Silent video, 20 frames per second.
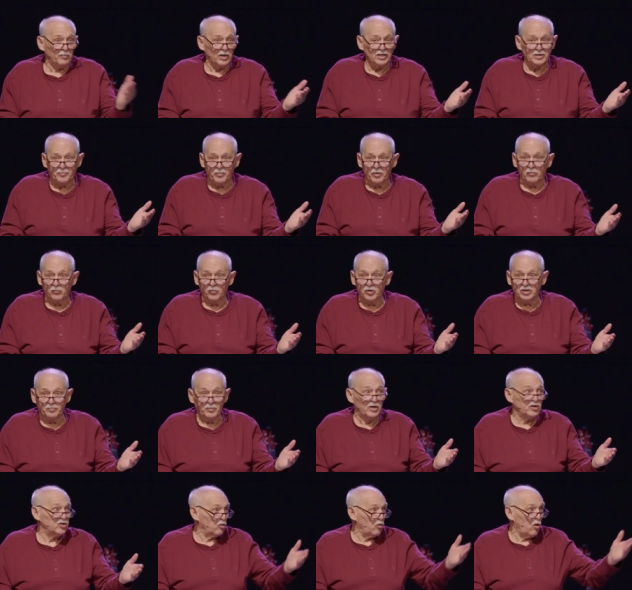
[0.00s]
by the Spirit, which
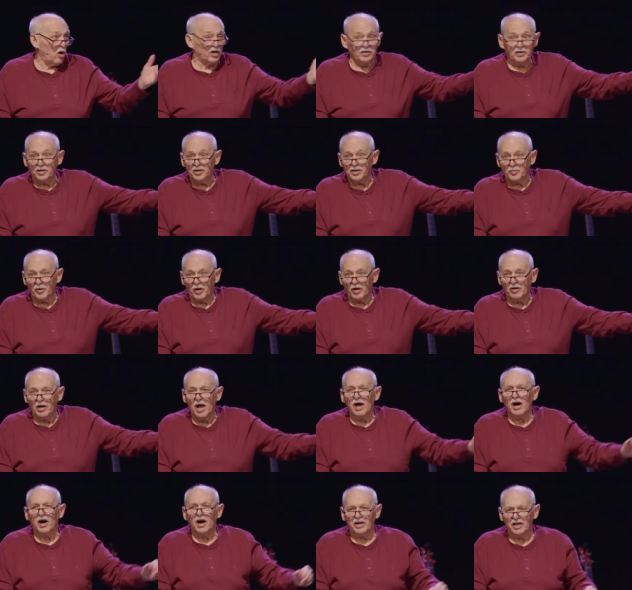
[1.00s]
means you're walking in the Spirit.
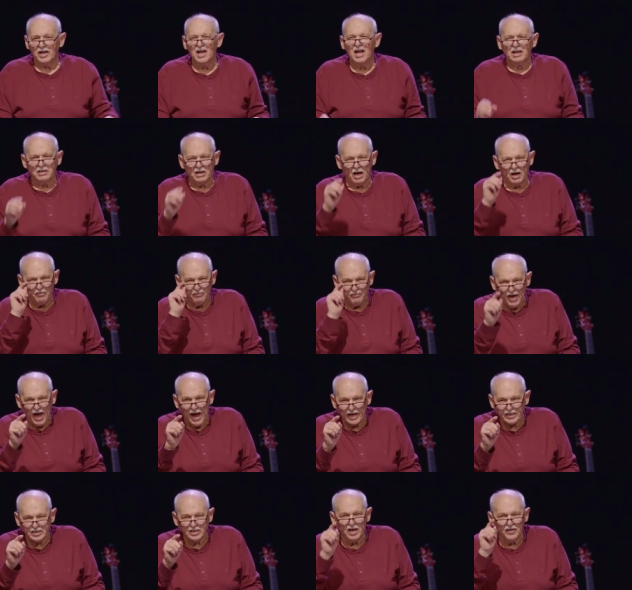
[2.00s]
Honey, now
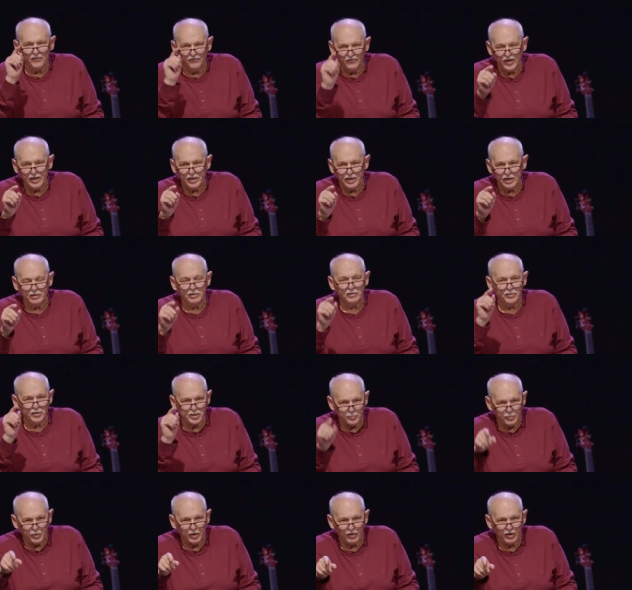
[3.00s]
that's feeding the
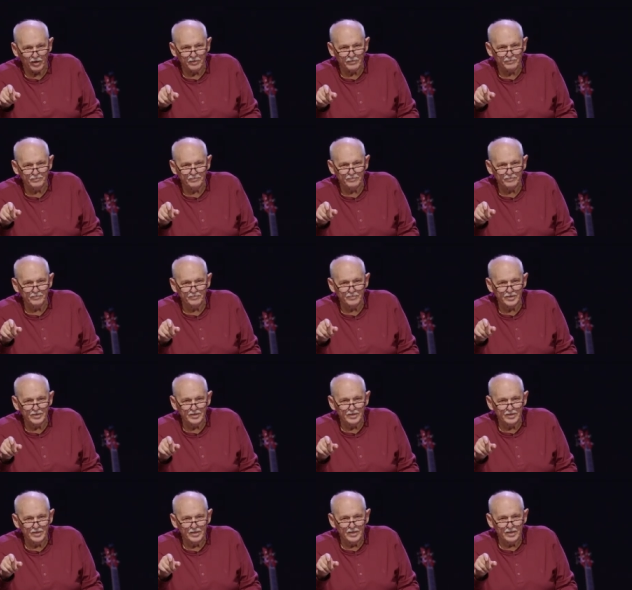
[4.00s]
Spirit.
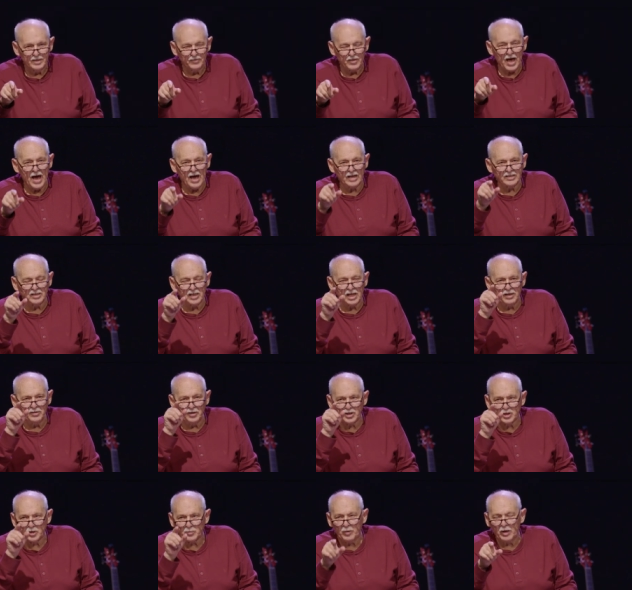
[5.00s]
That's letting
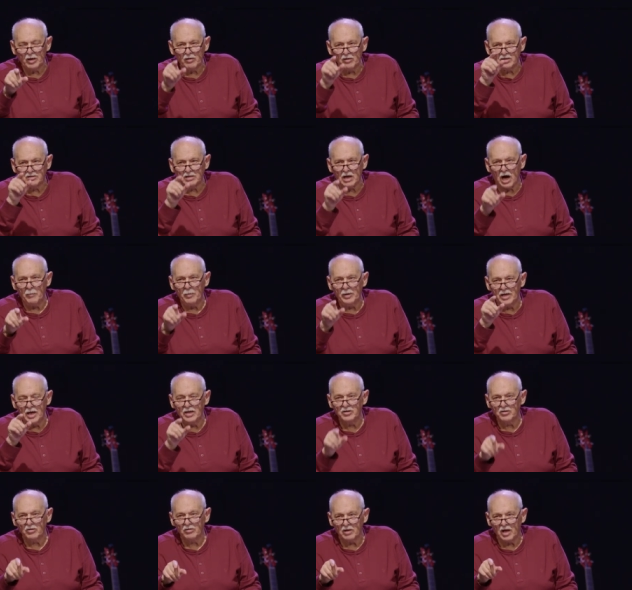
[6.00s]
the Spirit
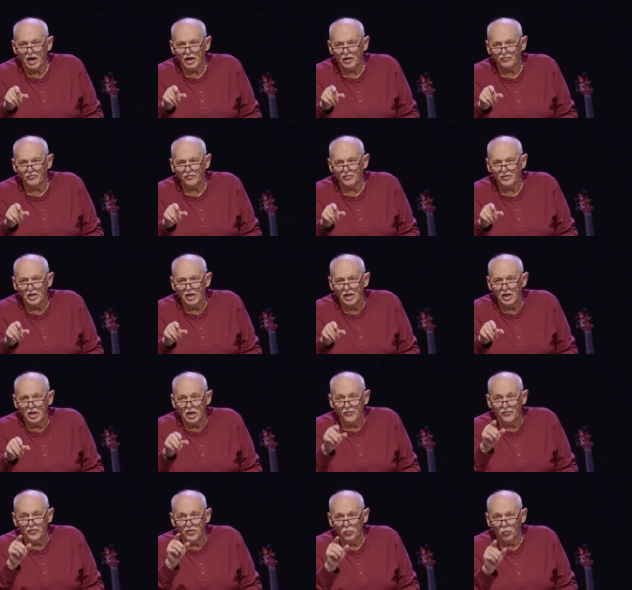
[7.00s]
dominate your life.
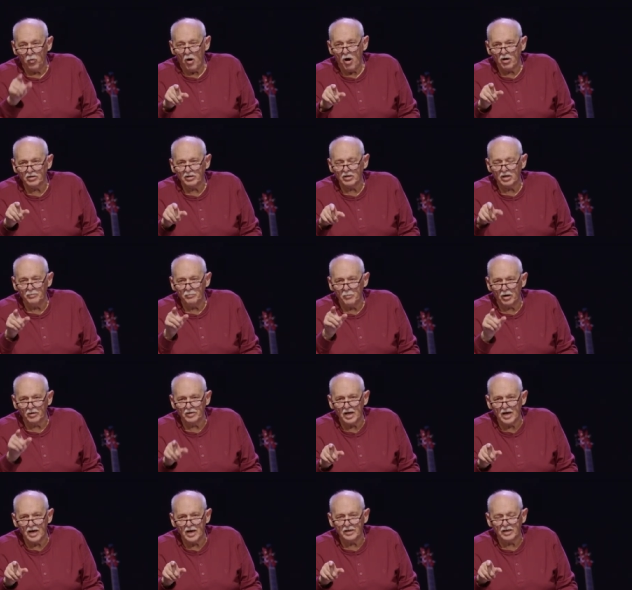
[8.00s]
If you walk and are
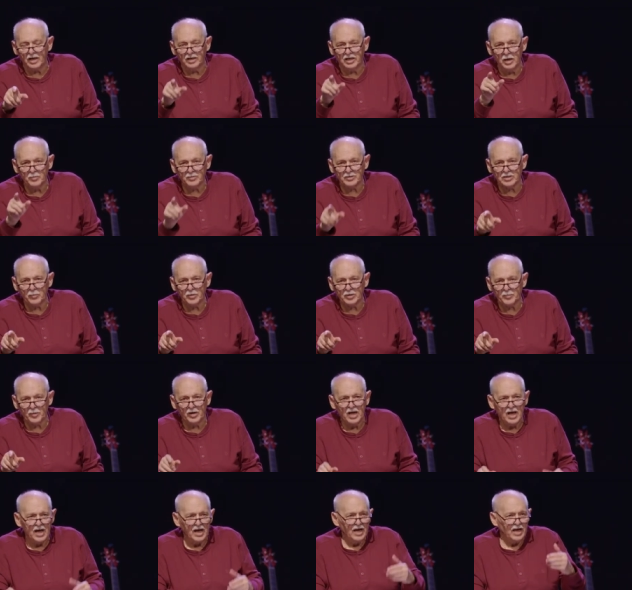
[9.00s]
led and keep in step with the
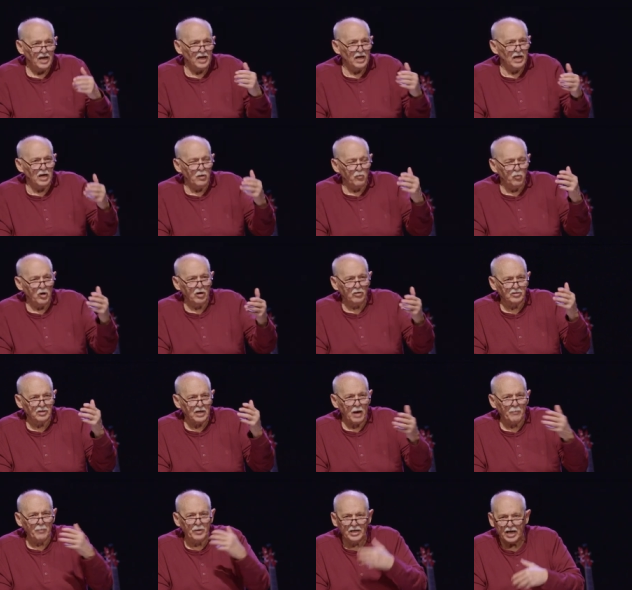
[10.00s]
Spirit, he will
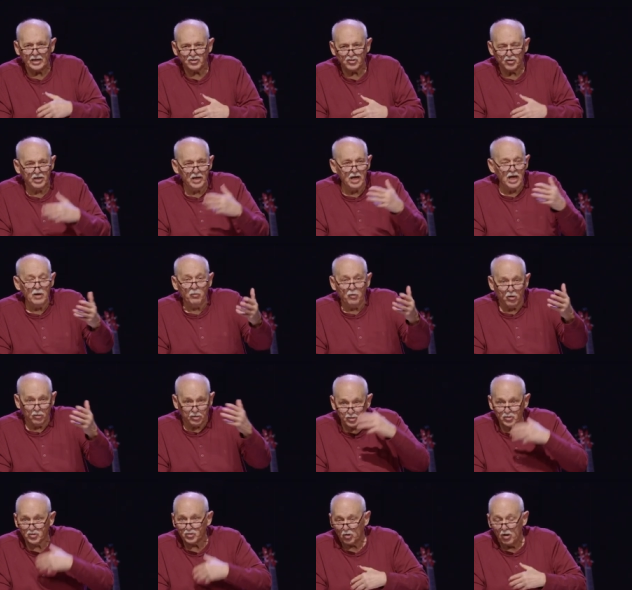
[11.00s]
dominate you. He will
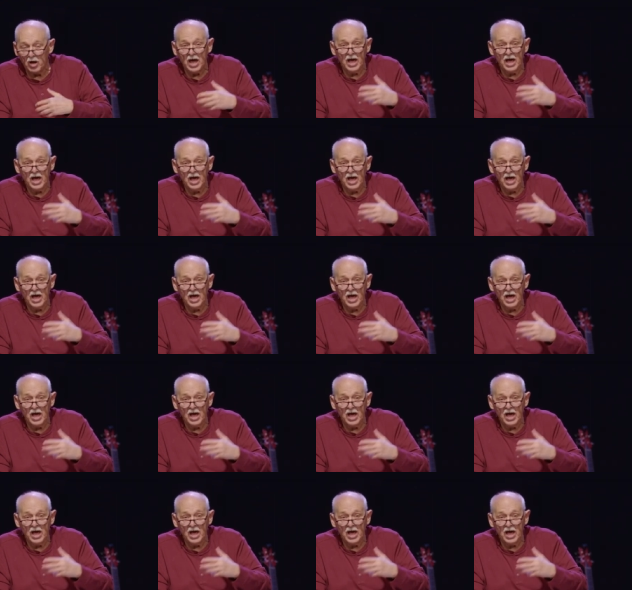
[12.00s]
control you.